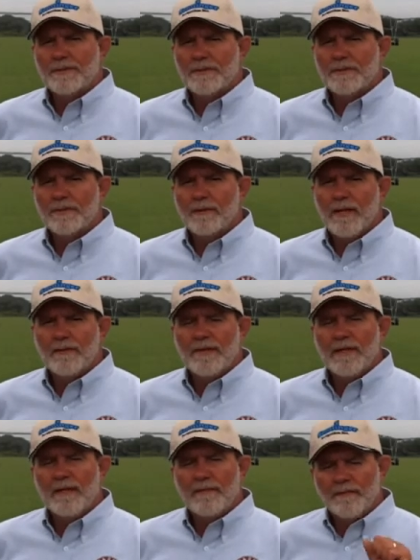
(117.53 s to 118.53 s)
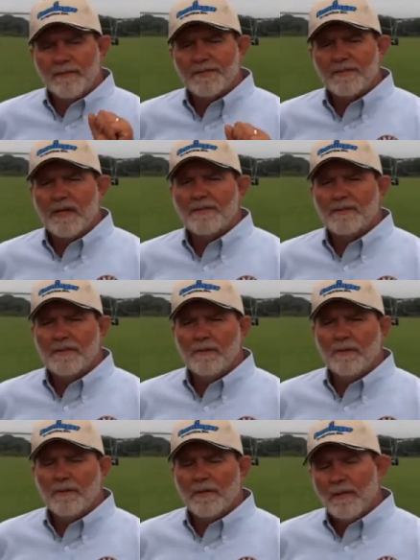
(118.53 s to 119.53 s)
the ground down. The sod's
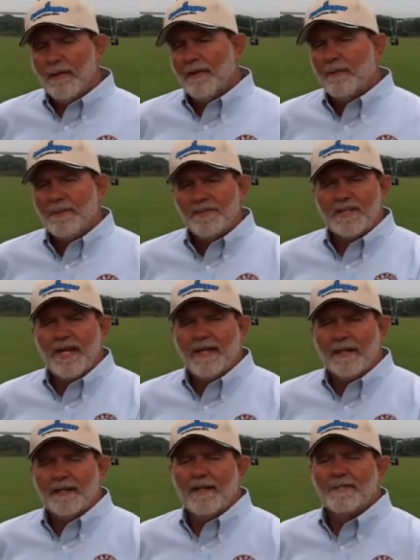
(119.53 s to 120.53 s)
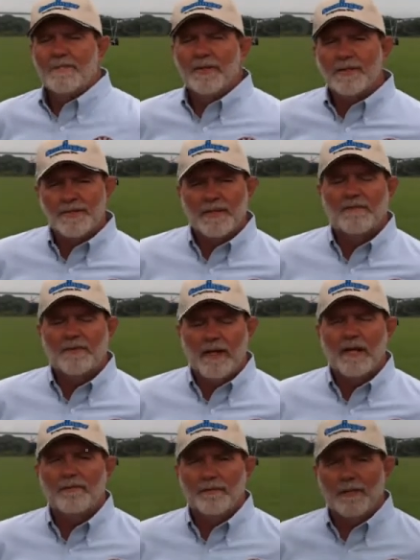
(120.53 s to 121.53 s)
cooler. When we stack it, it has better shelf
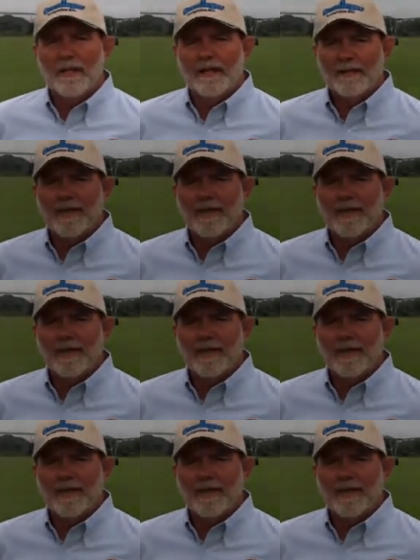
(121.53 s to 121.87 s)
life. We like